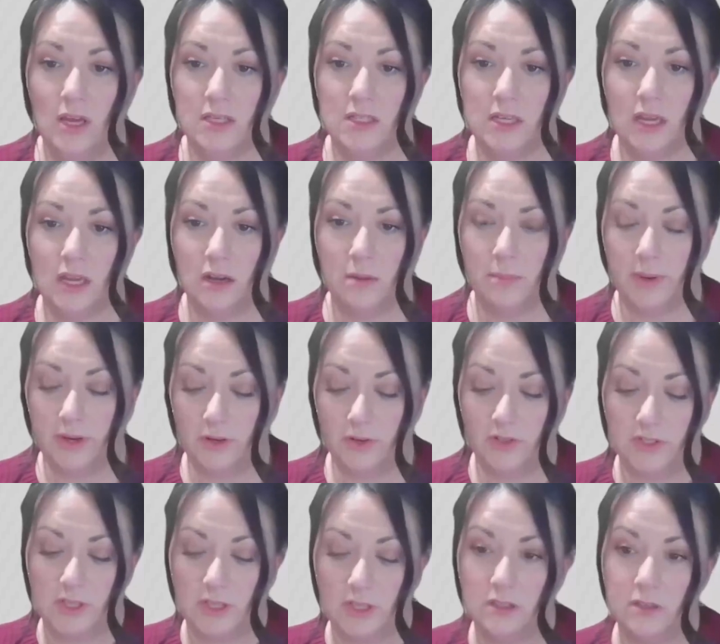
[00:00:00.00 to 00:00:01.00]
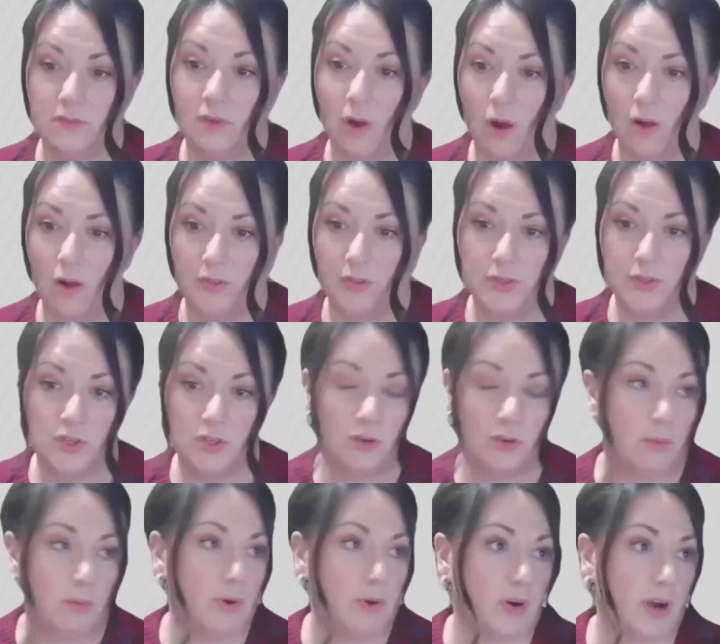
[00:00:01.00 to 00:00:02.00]
to get a better sense of all the
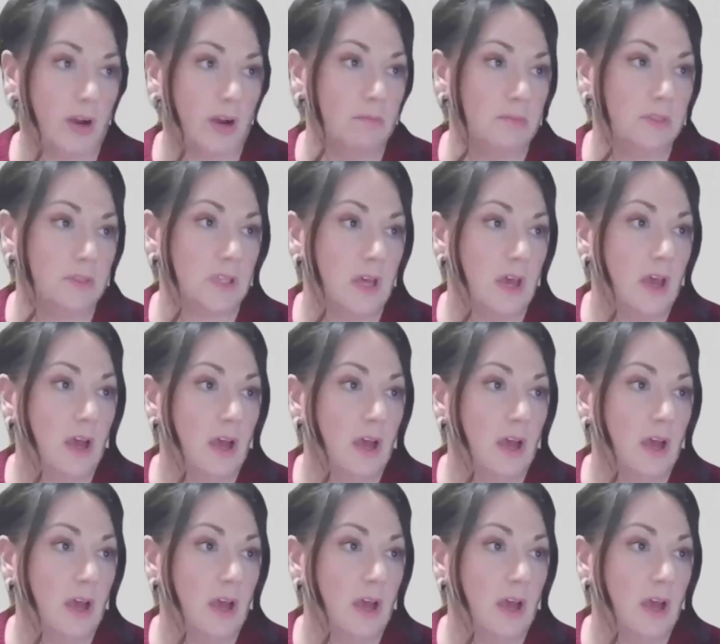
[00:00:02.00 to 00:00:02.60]
degree programs.